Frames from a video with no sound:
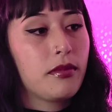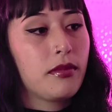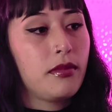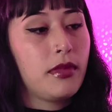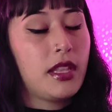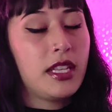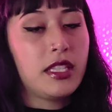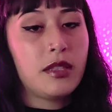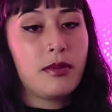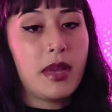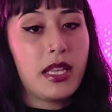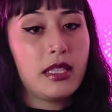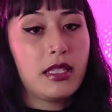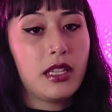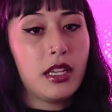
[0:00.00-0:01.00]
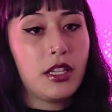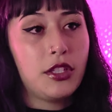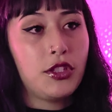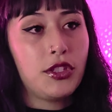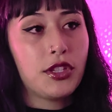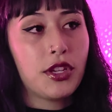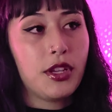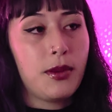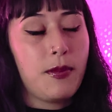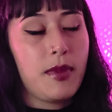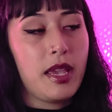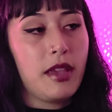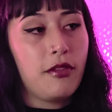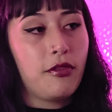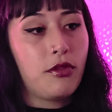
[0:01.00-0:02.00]
this message could
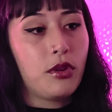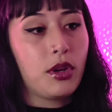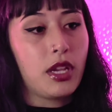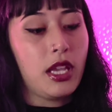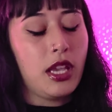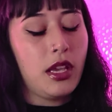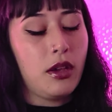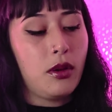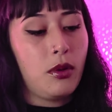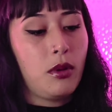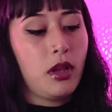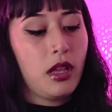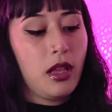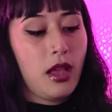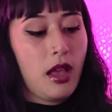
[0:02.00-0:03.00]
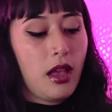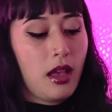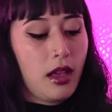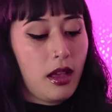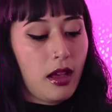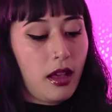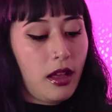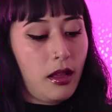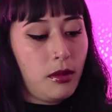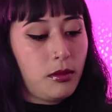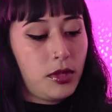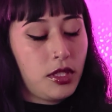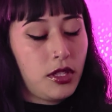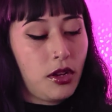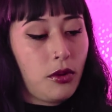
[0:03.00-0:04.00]
be for you.
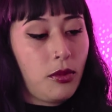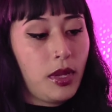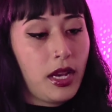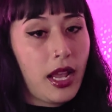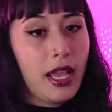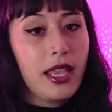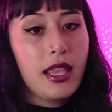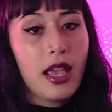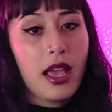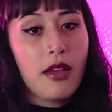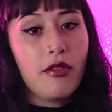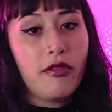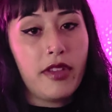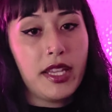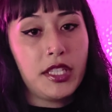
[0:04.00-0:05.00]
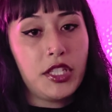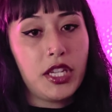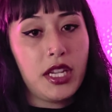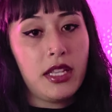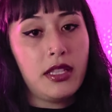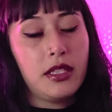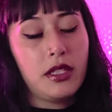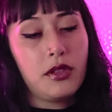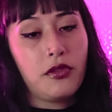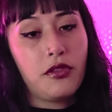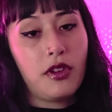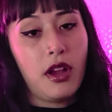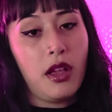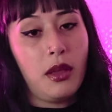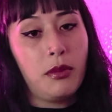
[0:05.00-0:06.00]
So when I get visions
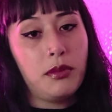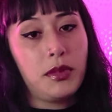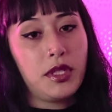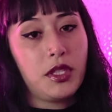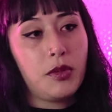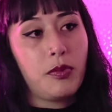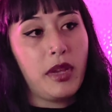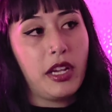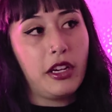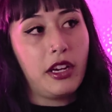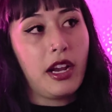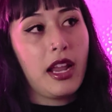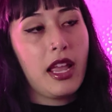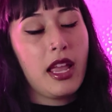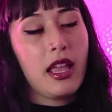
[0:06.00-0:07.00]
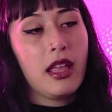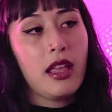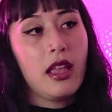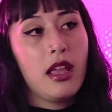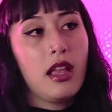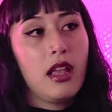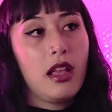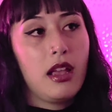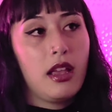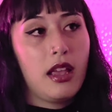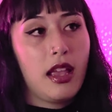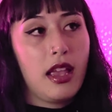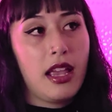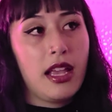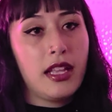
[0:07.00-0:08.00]
from spirit,
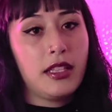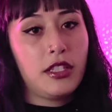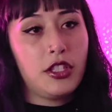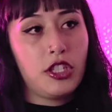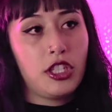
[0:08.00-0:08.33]
it